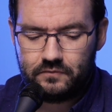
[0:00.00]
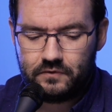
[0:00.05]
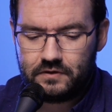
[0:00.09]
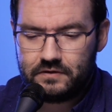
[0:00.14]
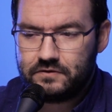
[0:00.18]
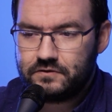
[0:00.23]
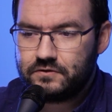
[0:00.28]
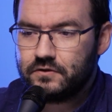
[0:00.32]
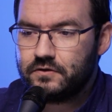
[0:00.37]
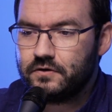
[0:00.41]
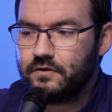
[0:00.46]

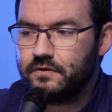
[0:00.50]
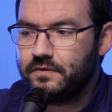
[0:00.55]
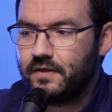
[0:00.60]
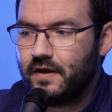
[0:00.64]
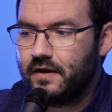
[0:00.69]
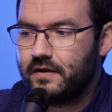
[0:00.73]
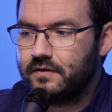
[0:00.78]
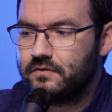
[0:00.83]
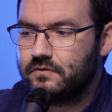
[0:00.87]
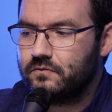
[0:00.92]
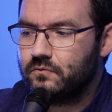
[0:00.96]
Consider
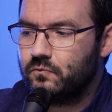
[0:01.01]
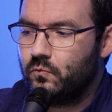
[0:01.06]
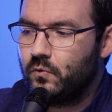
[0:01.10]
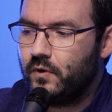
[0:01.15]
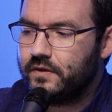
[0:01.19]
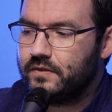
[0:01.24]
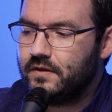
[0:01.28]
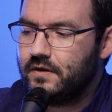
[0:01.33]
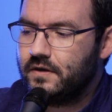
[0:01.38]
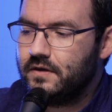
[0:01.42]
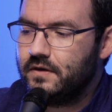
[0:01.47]
that
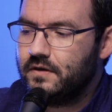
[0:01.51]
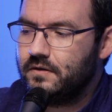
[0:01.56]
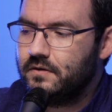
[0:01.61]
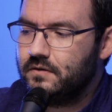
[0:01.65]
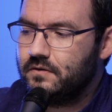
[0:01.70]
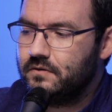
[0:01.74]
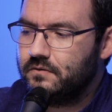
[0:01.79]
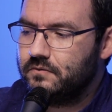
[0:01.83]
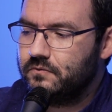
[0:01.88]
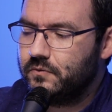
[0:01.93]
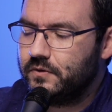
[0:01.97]
when
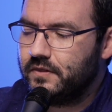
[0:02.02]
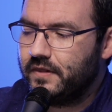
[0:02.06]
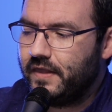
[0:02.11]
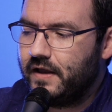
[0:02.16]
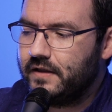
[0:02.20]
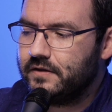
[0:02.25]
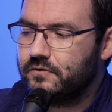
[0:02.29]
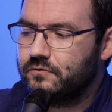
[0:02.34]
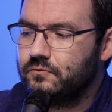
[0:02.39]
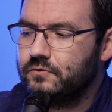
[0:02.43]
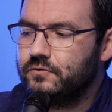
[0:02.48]

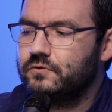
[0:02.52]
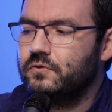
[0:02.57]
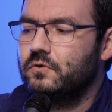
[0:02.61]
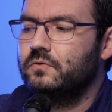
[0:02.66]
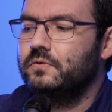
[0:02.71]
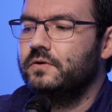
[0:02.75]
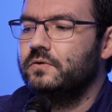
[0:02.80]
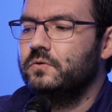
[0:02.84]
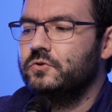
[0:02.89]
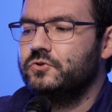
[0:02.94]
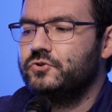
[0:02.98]
land is
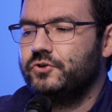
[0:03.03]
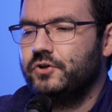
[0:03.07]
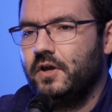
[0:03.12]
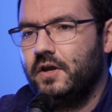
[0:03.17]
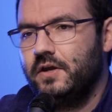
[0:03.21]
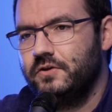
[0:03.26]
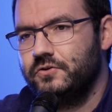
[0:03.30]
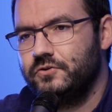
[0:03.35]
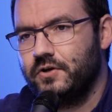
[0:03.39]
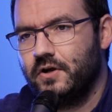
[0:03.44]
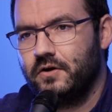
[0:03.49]
rezoned, it will
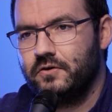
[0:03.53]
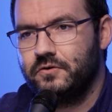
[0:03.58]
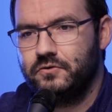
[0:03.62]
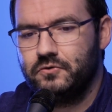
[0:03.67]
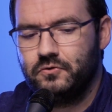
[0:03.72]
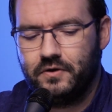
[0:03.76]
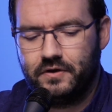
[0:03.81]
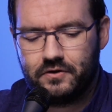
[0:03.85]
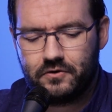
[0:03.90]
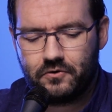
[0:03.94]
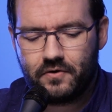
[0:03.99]
change how
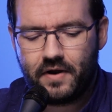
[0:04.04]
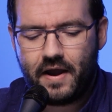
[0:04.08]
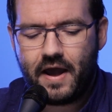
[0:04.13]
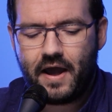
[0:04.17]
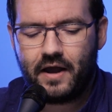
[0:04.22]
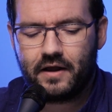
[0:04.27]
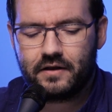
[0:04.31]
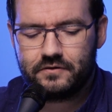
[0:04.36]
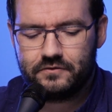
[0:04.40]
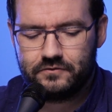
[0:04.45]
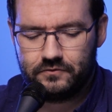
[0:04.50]
you
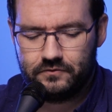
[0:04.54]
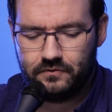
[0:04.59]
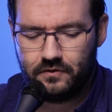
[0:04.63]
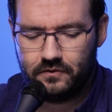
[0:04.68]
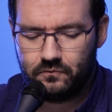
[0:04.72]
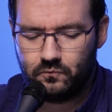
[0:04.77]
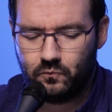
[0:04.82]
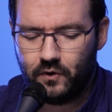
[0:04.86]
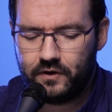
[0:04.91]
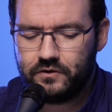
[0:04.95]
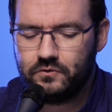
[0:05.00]
interact
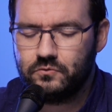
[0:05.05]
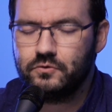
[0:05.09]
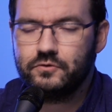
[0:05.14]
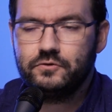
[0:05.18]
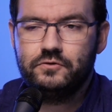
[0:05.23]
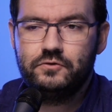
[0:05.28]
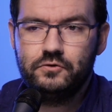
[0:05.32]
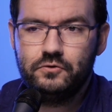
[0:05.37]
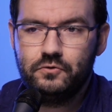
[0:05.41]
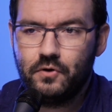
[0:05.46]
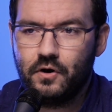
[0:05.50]
and what you will
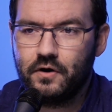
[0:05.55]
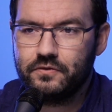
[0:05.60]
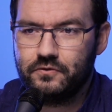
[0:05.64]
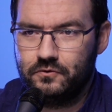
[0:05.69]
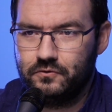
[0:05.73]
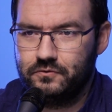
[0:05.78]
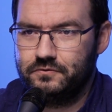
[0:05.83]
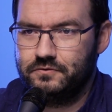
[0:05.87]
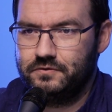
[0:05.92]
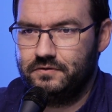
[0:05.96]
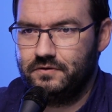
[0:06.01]
do on
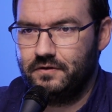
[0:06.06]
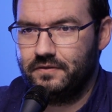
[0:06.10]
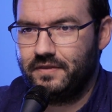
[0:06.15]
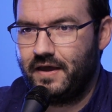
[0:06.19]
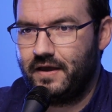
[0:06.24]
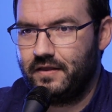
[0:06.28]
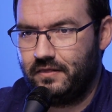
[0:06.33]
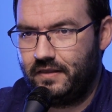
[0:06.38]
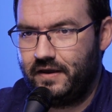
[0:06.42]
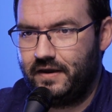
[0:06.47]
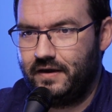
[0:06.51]

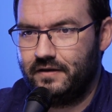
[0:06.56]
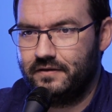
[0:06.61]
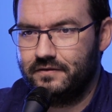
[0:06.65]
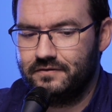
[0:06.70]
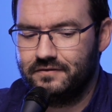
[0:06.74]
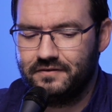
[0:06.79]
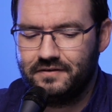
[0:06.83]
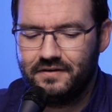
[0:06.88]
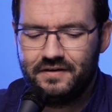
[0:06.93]
that land.